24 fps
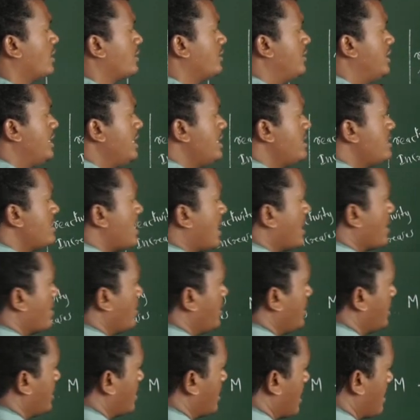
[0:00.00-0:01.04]
These
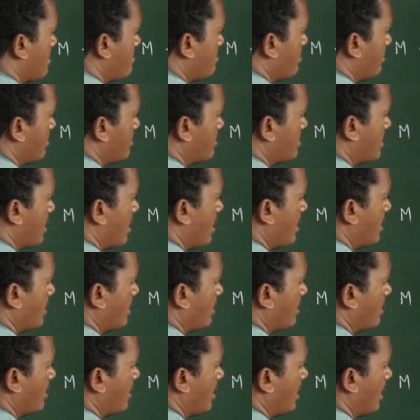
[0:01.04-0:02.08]
ionic compounds
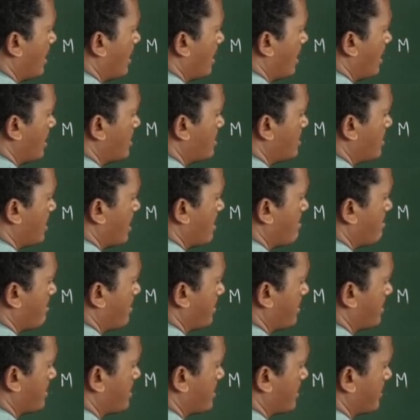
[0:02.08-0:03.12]
are colorless
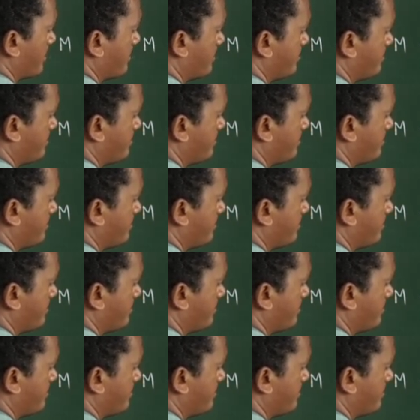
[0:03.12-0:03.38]
compounds.